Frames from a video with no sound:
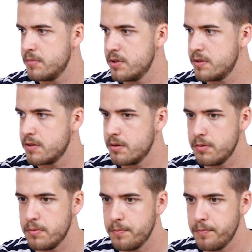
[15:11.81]
Just so,
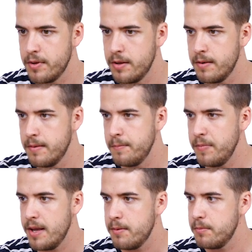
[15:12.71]

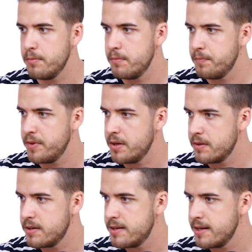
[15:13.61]
yeah. Now
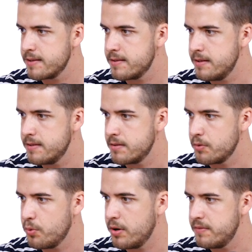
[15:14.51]
the text isn't
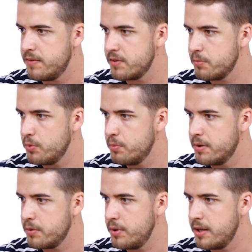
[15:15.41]
quite visible,
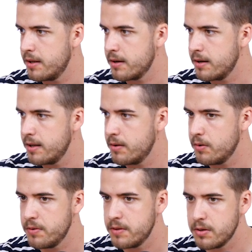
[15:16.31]
but we can click
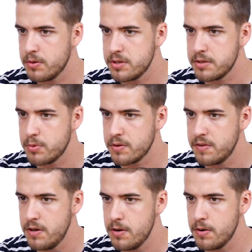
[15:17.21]
on the content box
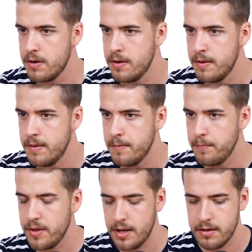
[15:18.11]
here
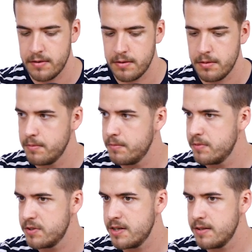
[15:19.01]
and
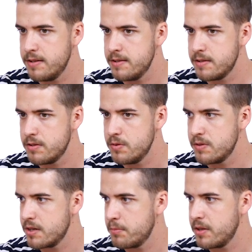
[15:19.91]
set this to
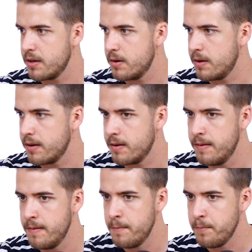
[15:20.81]
something like
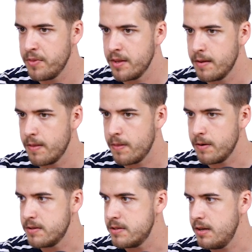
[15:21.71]

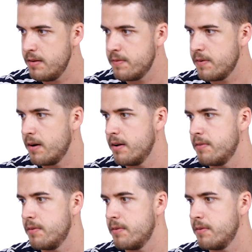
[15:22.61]
thirty-five.